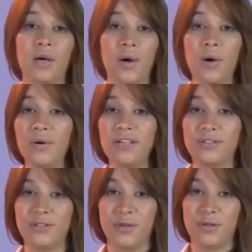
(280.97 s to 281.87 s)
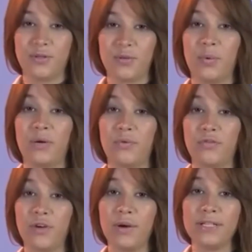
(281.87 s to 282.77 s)
Who is used when
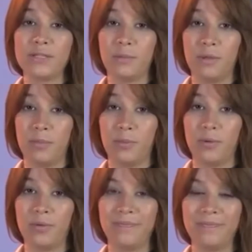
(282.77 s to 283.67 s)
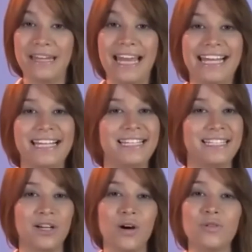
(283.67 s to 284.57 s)
referring to people.
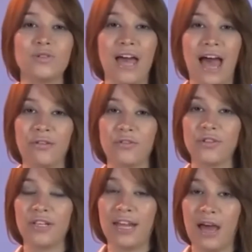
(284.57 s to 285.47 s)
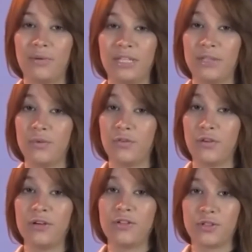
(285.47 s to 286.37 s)
It goes after the noun it
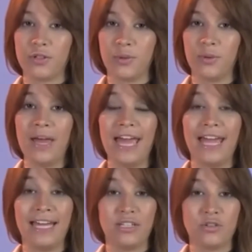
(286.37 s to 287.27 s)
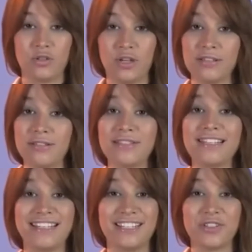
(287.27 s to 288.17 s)
refers to and introduces
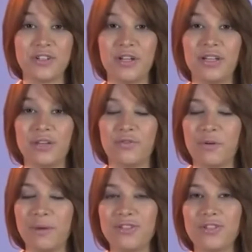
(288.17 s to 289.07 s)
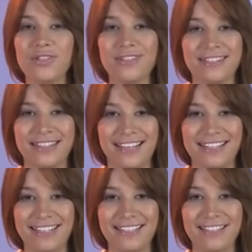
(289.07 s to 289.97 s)
additional information to the
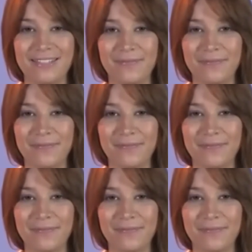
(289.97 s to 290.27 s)
sentence.